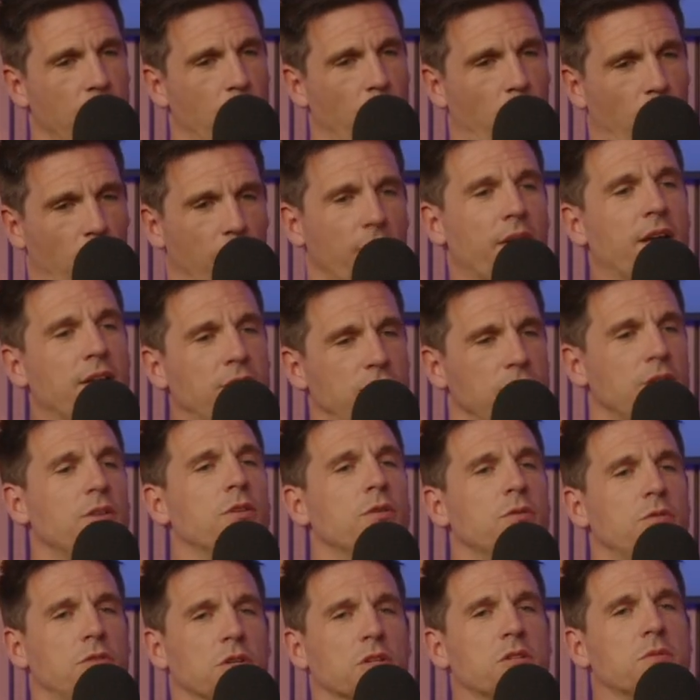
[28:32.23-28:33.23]
what they
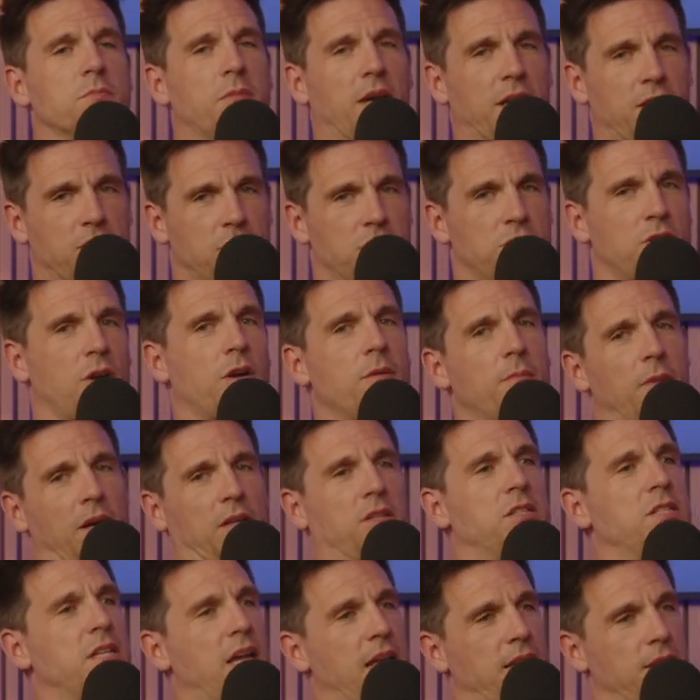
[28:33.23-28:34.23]
do just makes so
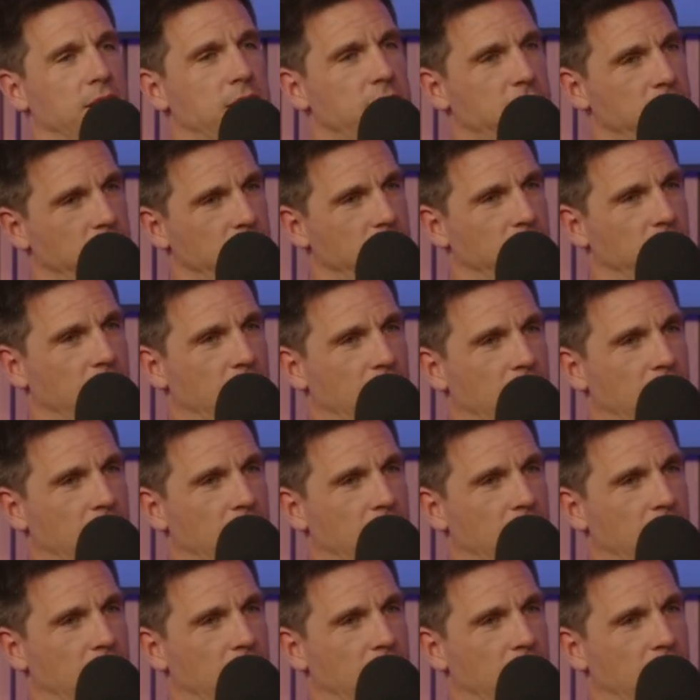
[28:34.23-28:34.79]
much sense.